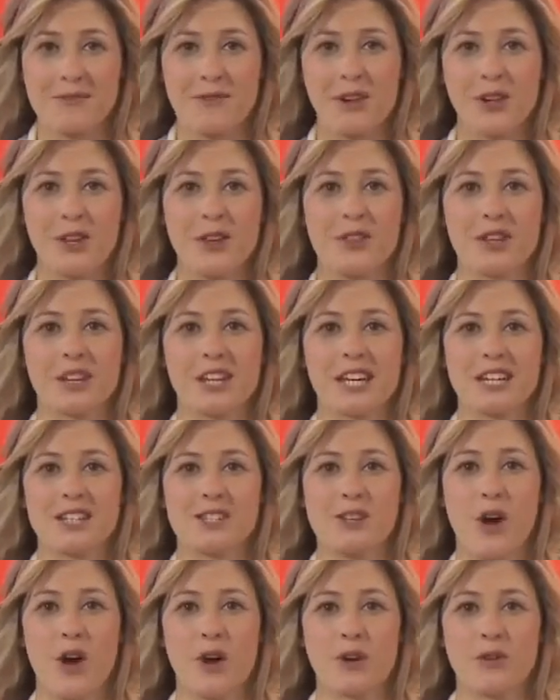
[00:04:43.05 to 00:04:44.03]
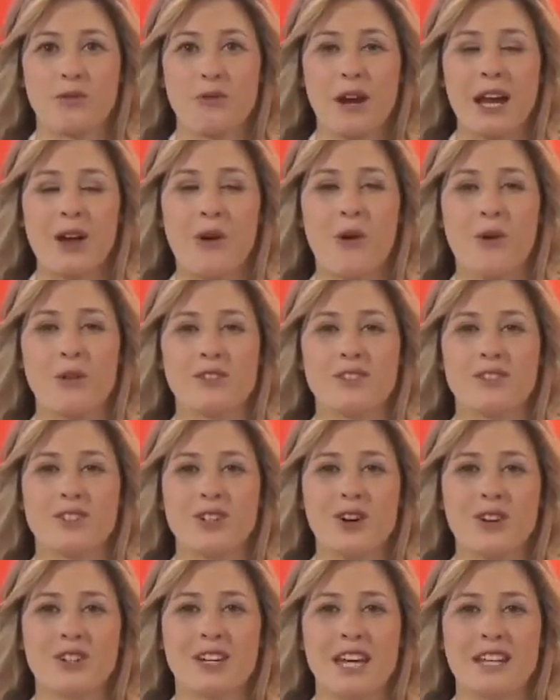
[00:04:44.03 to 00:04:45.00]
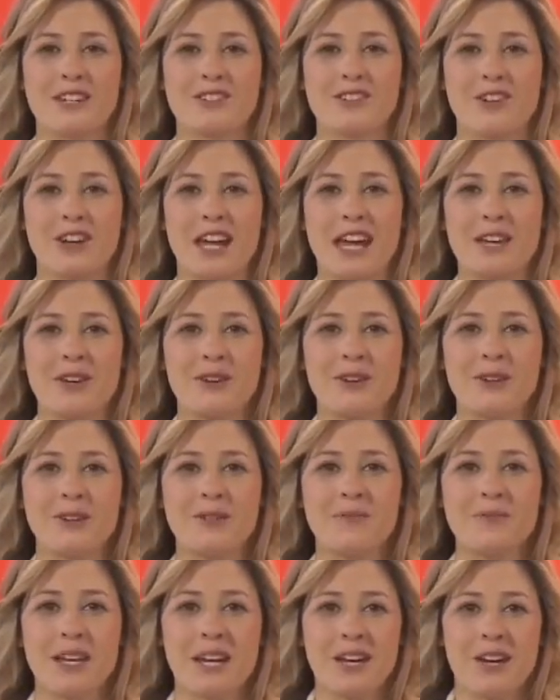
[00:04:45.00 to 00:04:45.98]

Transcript: follow the links on record.net.au.